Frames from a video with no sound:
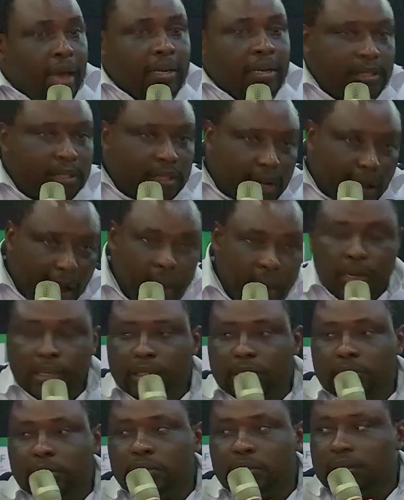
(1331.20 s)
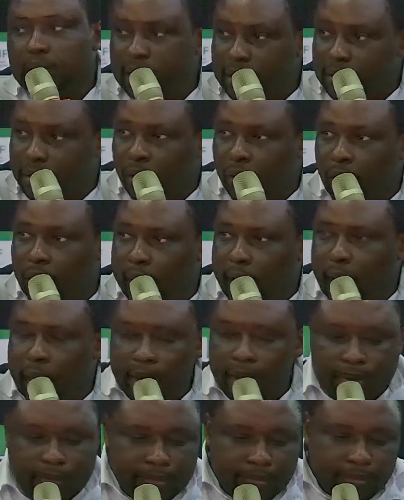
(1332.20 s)
and scans it
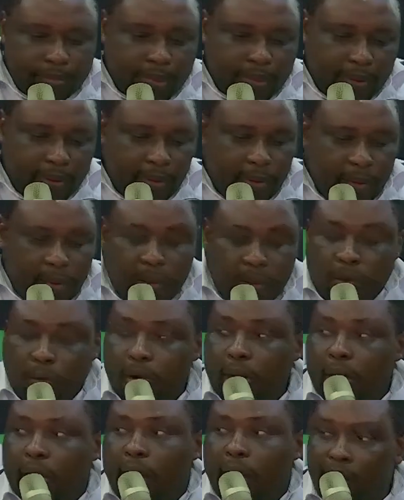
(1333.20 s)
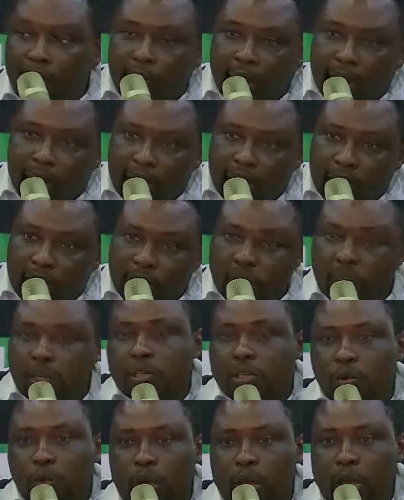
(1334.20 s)
online, recovers
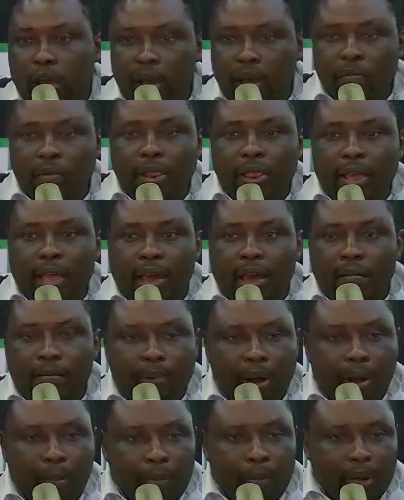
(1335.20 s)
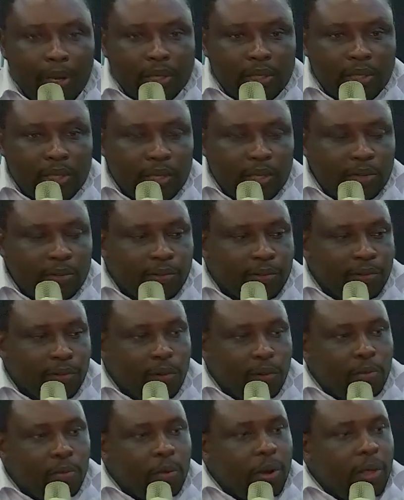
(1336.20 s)
it wherever they have published it
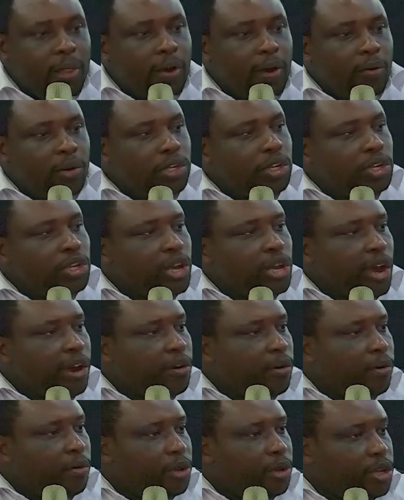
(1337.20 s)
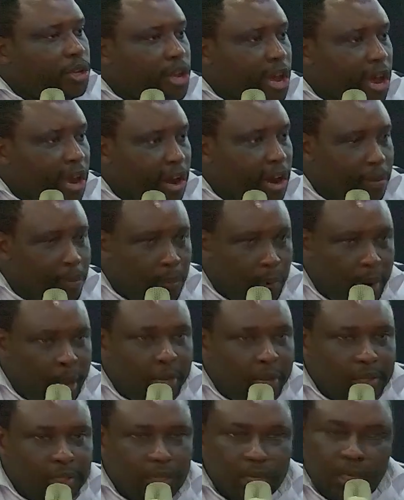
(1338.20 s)
from, whether which journal,
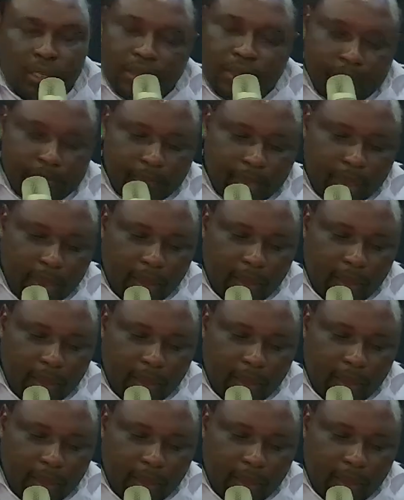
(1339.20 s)
brings it,